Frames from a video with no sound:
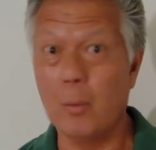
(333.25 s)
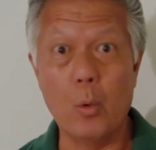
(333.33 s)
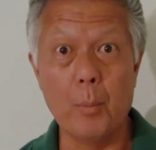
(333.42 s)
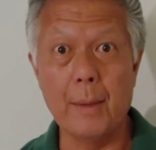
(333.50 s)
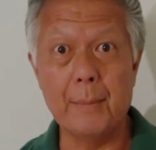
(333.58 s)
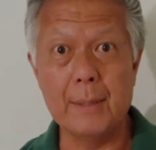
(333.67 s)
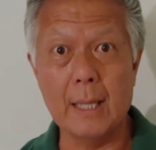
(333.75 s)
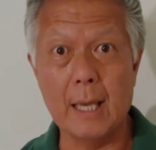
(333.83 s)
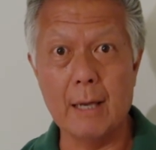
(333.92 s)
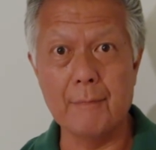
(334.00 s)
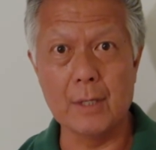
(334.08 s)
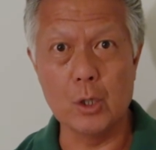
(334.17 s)
or maybe they
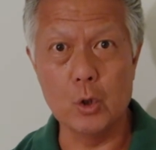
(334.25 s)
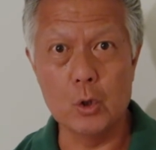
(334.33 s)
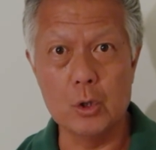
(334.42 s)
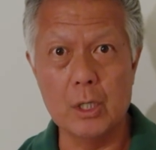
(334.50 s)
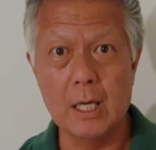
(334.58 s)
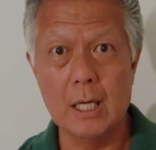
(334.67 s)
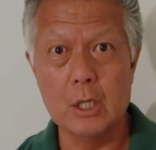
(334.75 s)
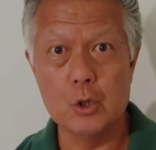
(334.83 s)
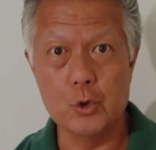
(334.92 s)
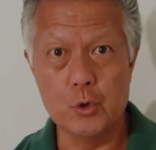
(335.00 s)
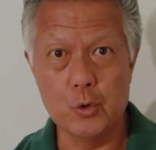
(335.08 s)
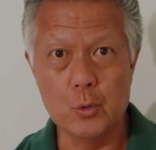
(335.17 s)
have a good
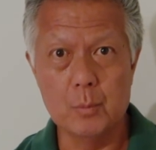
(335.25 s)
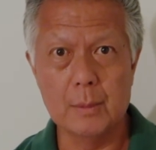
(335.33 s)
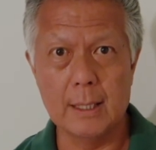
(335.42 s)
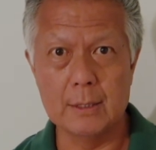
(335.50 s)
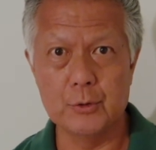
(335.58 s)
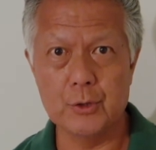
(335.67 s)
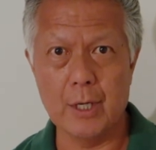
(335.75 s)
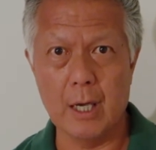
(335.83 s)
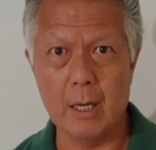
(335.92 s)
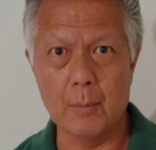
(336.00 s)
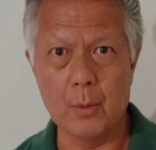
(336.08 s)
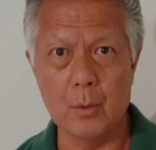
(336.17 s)
zoom lens
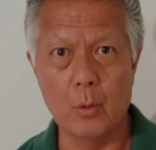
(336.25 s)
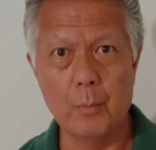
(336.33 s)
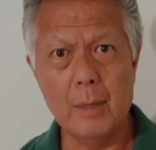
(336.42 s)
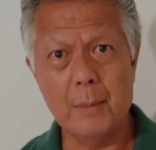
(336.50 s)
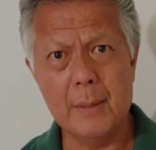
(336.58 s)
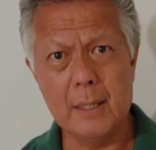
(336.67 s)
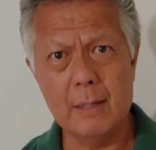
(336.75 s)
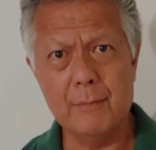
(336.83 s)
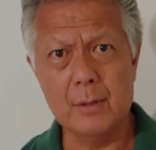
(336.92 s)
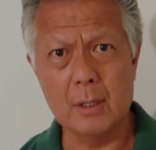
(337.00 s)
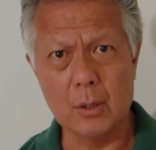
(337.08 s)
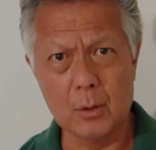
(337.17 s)
camera, or maybe
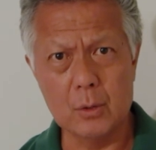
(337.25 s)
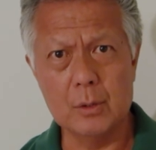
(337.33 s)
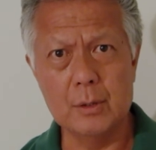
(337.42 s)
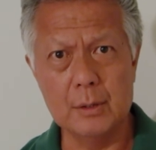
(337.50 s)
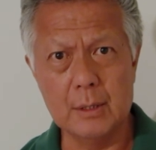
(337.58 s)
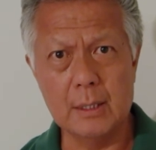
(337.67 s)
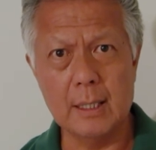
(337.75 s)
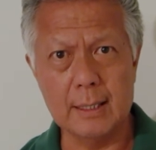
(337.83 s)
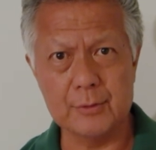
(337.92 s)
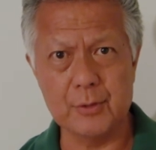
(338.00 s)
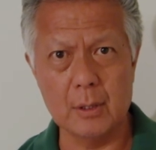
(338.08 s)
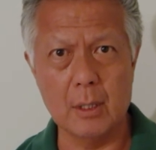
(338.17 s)
even a good
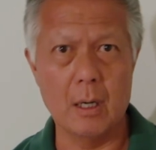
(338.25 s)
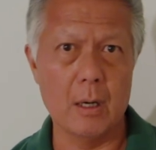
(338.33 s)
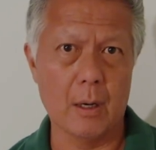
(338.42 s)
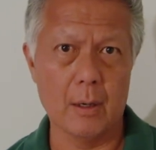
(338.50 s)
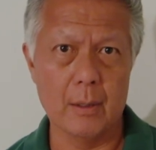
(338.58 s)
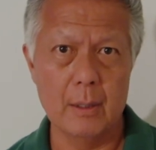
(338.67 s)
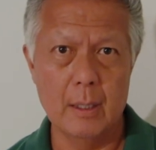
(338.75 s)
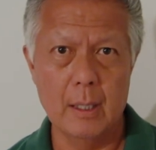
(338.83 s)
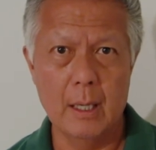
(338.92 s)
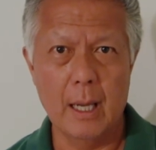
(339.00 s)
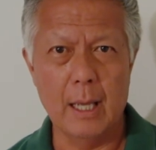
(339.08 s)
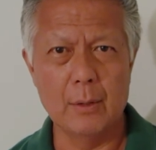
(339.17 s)
DSLR,
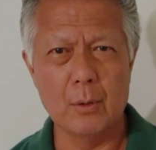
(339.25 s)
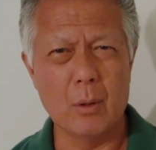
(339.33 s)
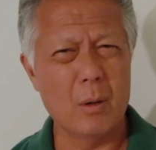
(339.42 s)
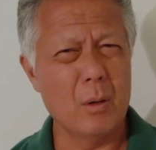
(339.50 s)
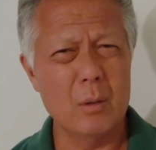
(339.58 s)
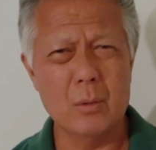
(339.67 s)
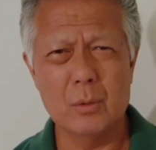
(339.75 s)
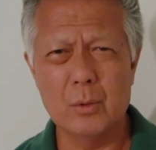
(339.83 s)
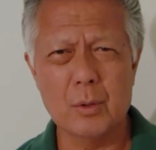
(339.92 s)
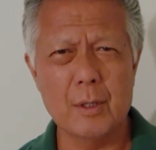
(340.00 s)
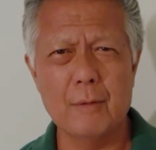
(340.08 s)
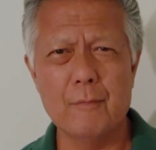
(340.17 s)
and they're all
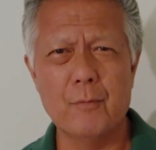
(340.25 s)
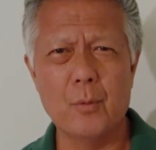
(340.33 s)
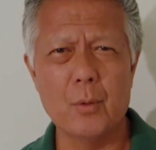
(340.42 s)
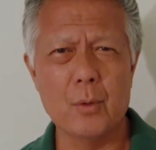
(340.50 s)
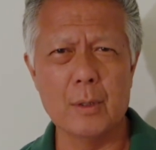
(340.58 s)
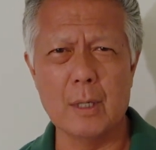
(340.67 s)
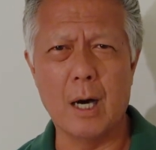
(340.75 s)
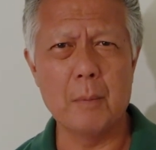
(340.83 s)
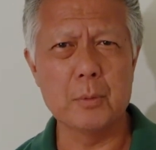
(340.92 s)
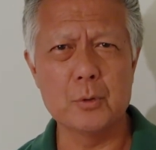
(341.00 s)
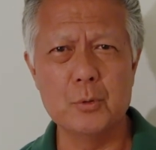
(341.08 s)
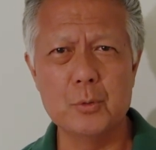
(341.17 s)
looking for an
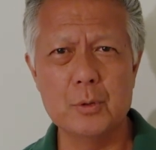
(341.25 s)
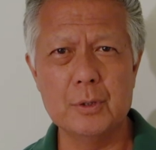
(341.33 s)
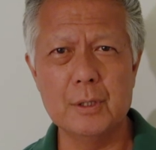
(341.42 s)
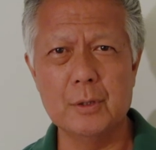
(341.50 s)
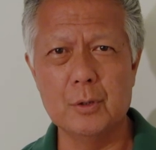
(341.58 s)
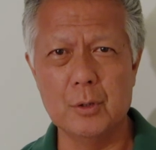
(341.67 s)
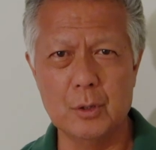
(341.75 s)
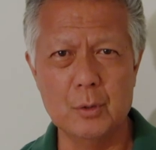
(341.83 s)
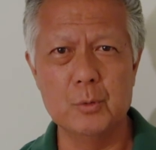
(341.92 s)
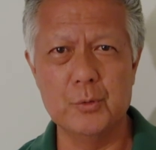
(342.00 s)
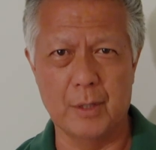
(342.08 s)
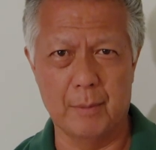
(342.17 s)
opportunity to
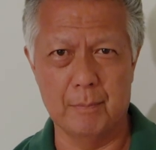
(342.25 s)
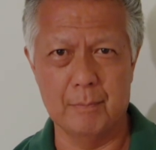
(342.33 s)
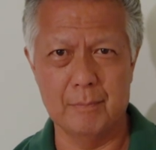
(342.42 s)
use them.